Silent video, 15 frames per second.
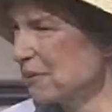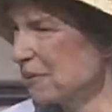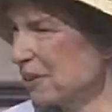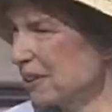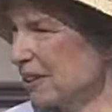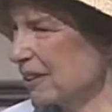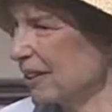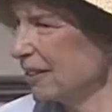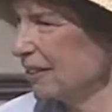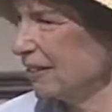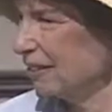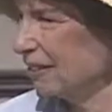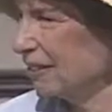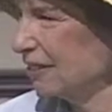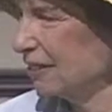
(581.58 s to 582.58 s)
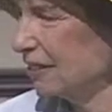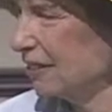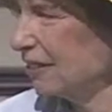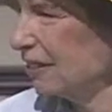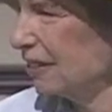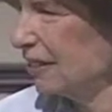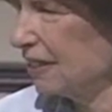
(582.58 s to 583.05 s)
working.
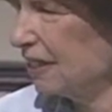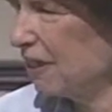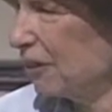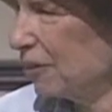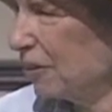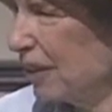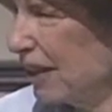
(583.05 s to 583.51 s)
Well,